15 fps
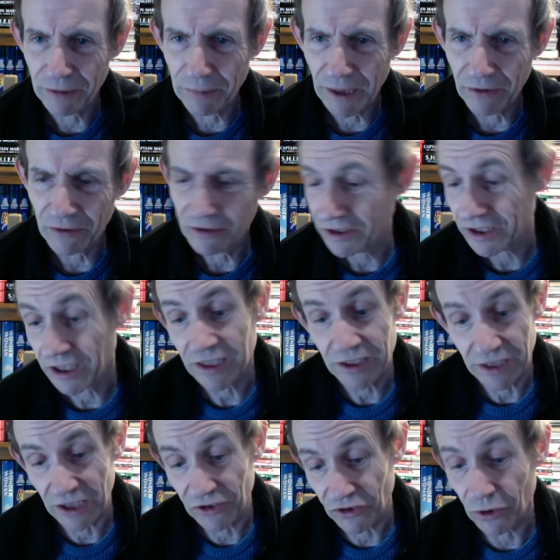about it, because it,
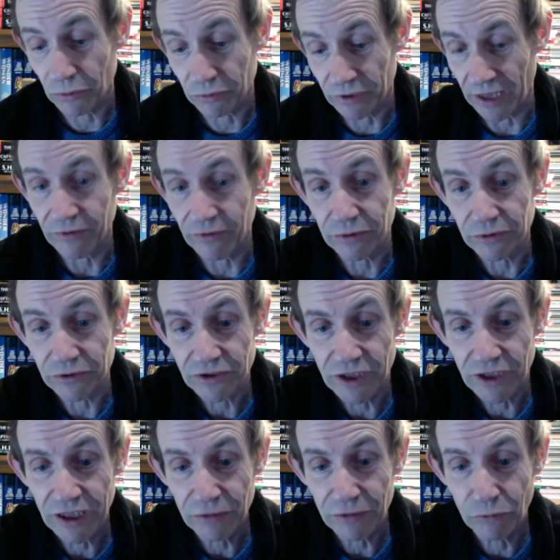it's called that, of course,
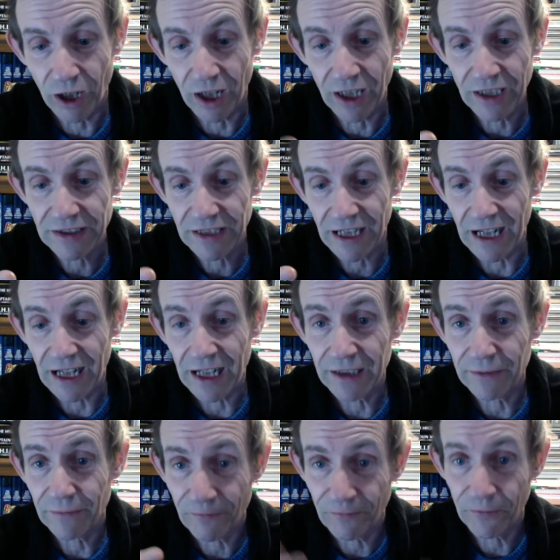the rise
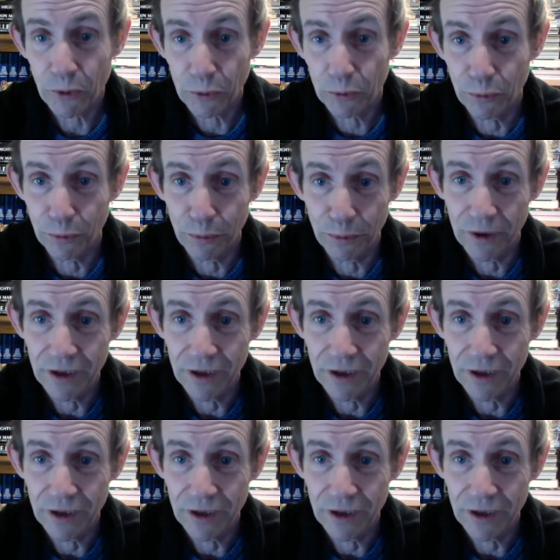and fall.